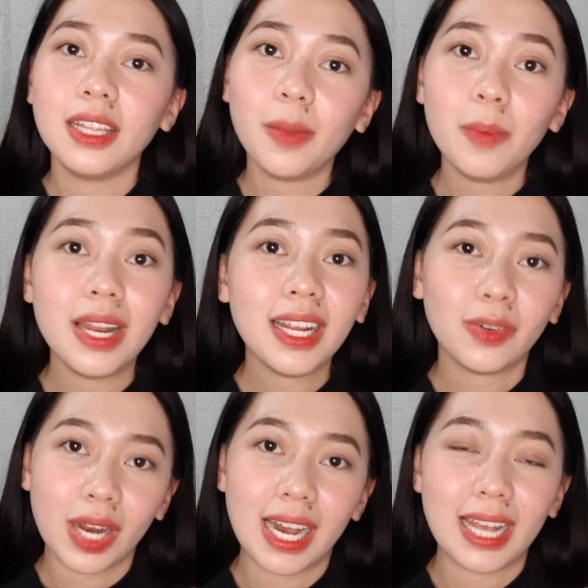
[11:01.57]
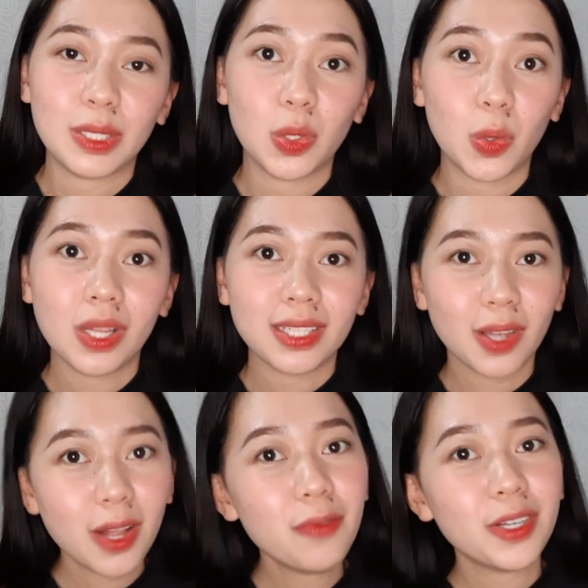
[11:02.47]
nabiling ring light. So, that's
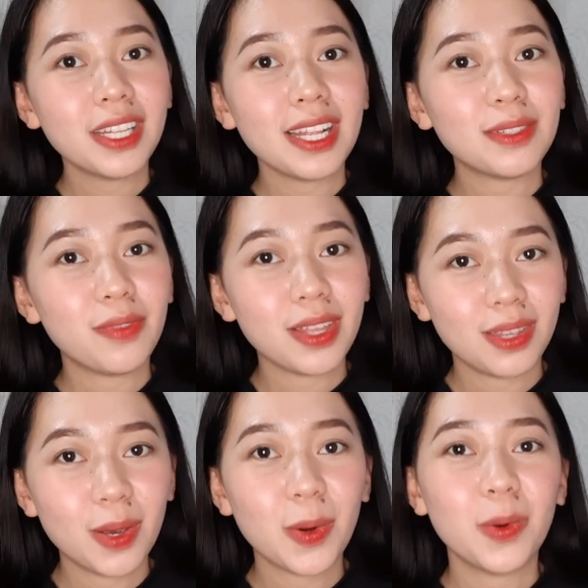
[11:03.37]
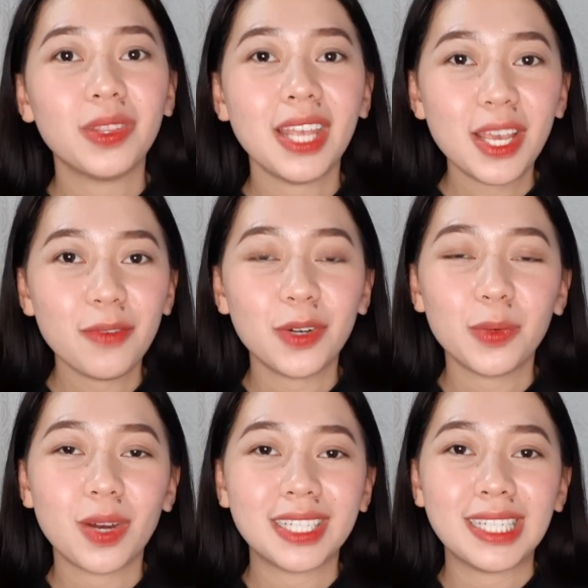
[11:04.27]
all for today's video. Thank you
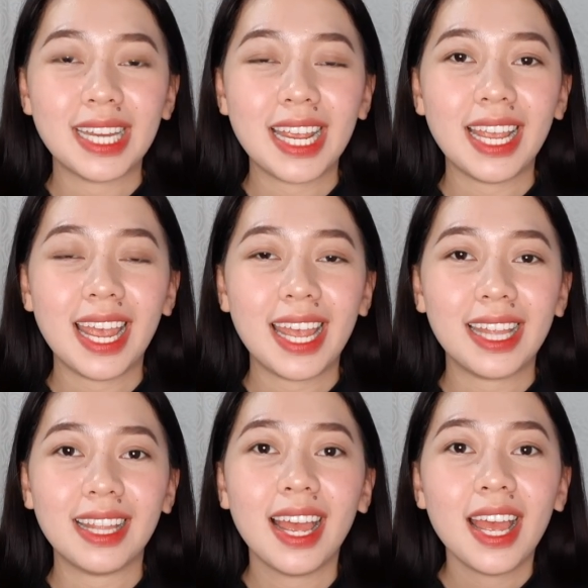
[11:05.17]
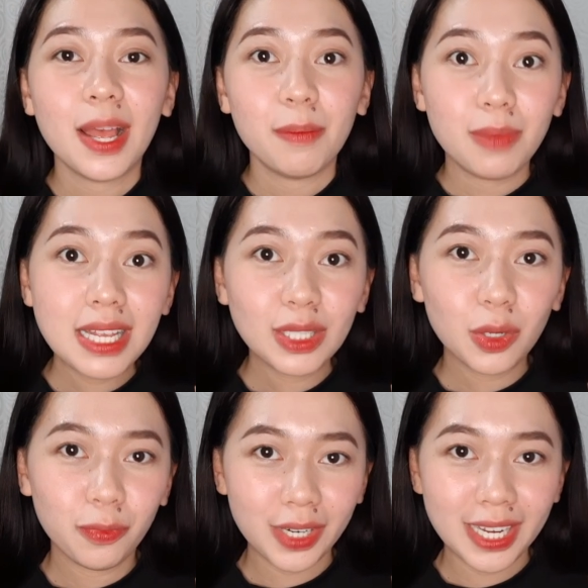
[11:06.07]
for watching. And please
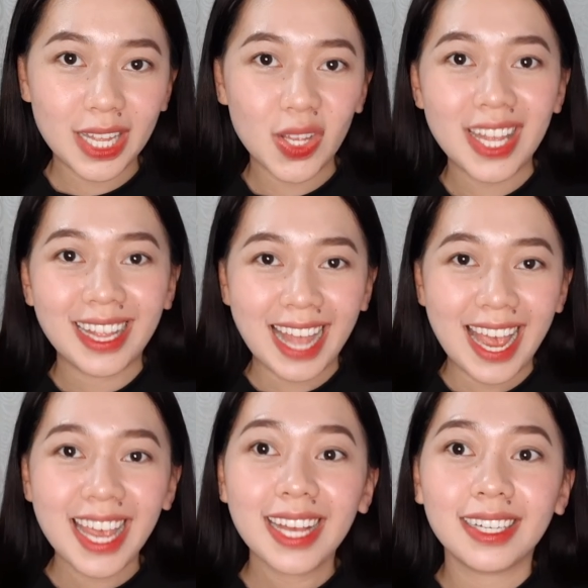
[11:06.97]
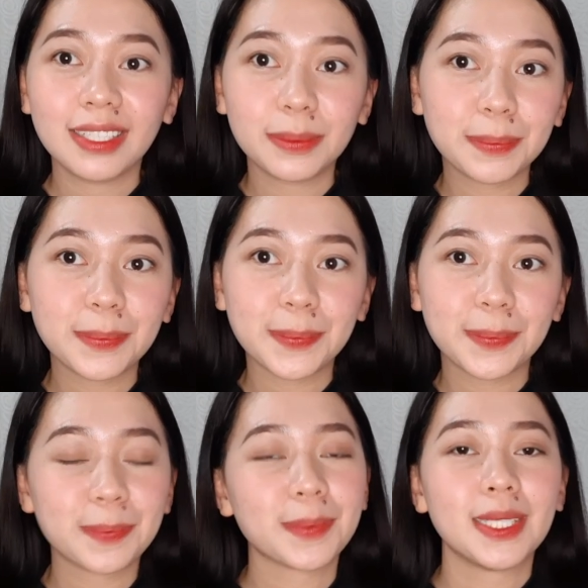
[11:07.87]
don't forget to hit like
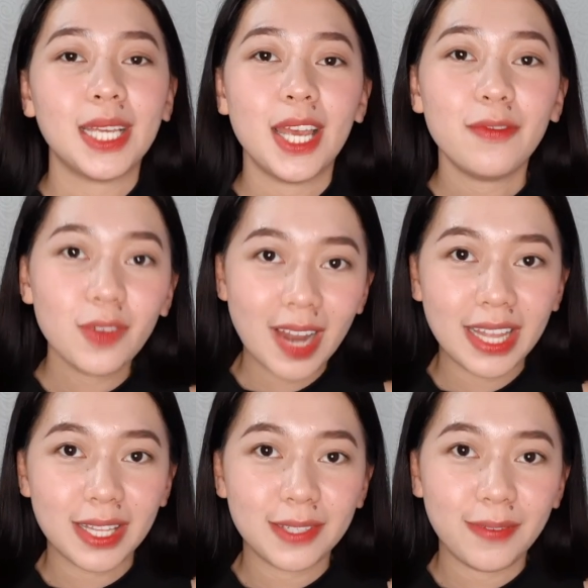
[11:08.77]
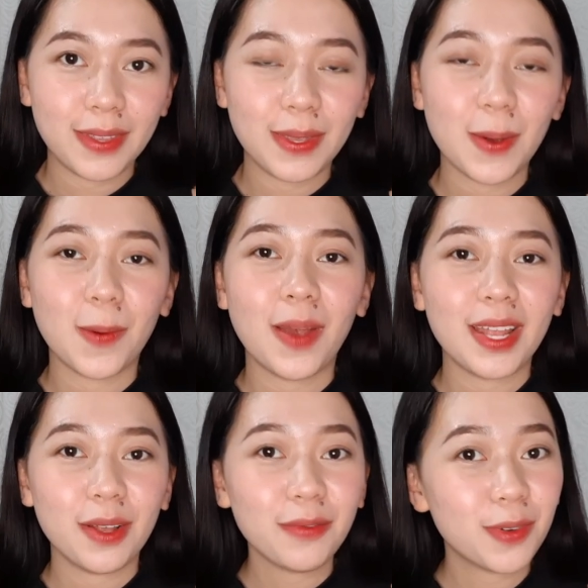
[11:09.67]
if you like this video.
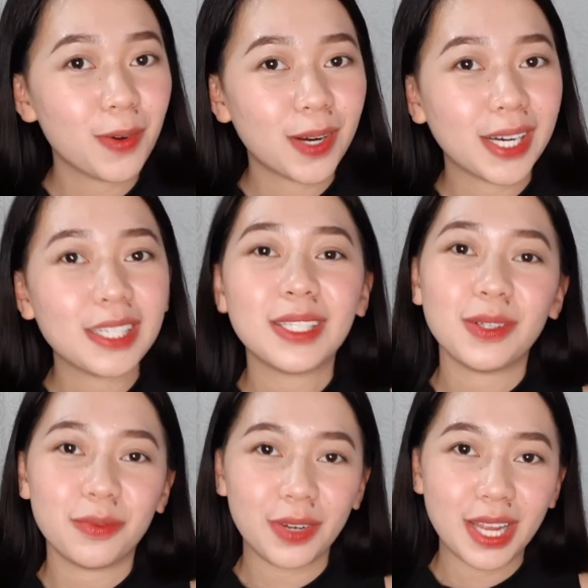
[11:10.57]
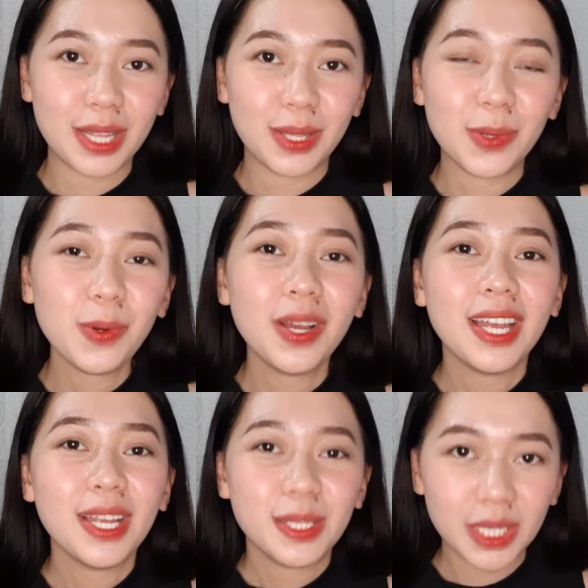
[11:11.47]
And of course, don't forget to
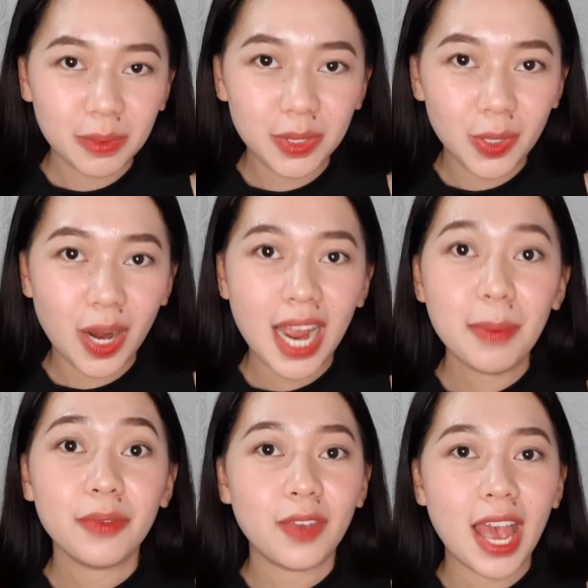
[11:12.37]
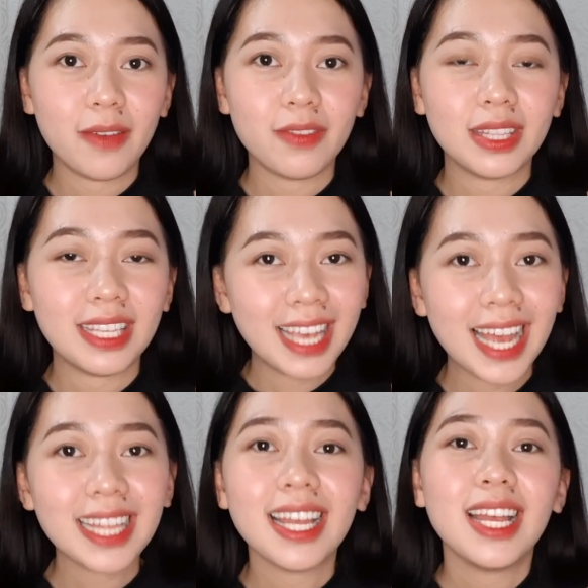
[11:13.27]
subscribe if you haven't
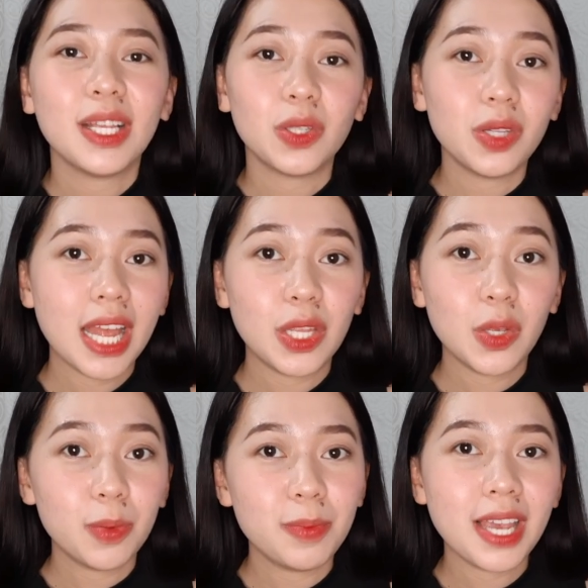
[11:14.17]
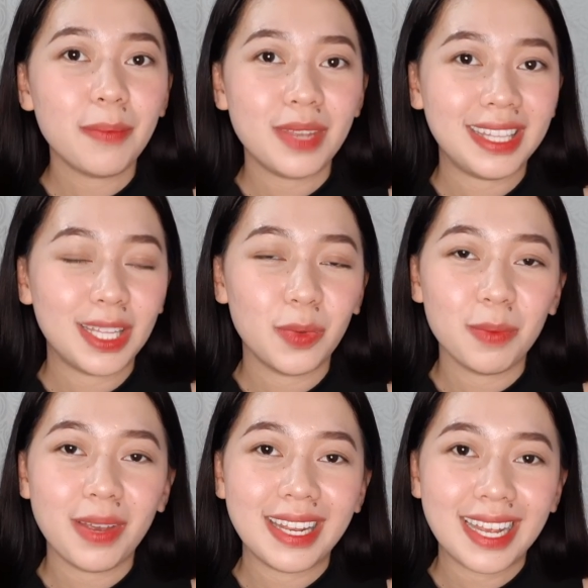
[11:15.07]
yet so that you will be updated
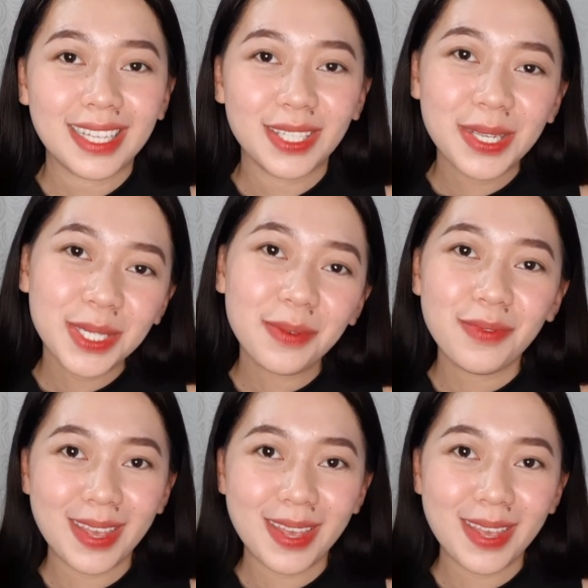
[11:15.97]
with my next YouTube